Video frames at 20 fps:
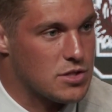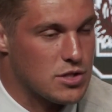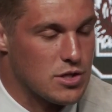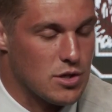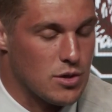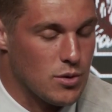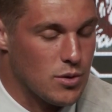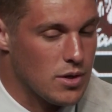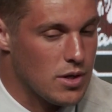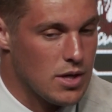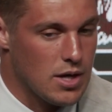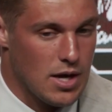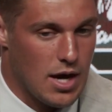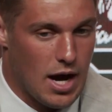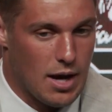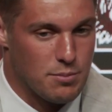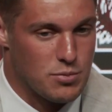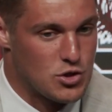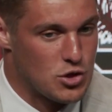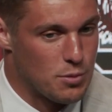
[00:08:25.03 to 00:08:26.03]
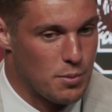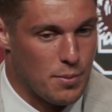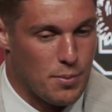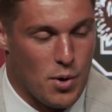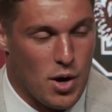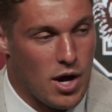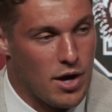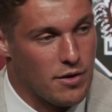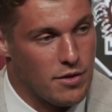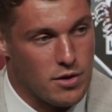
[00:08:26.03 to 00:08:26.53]
So I'm super
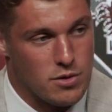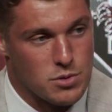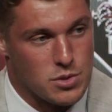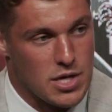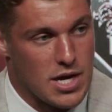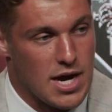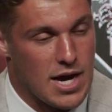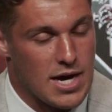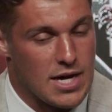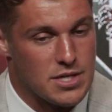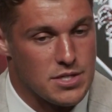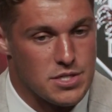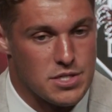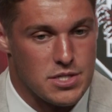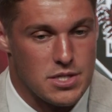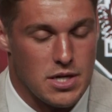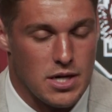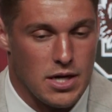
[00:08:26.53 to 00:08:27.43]
proud of those guys.